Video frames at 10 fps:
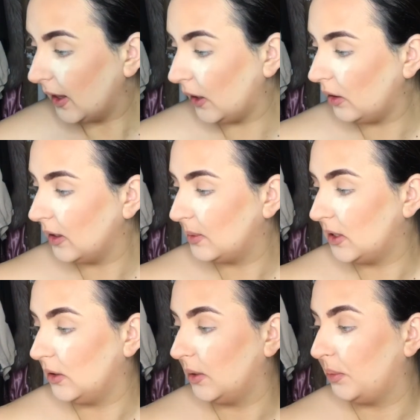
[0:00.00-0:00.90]
Like, her lips
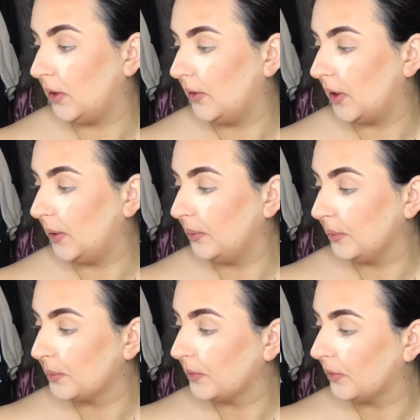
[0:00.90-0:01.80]
still look beautiful,
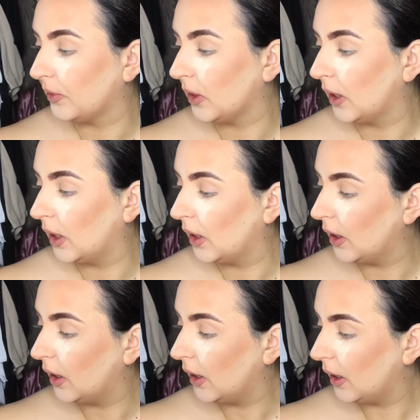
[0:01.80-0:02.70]
but
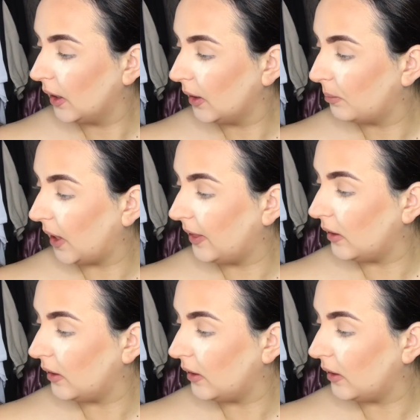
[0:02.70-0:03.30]
I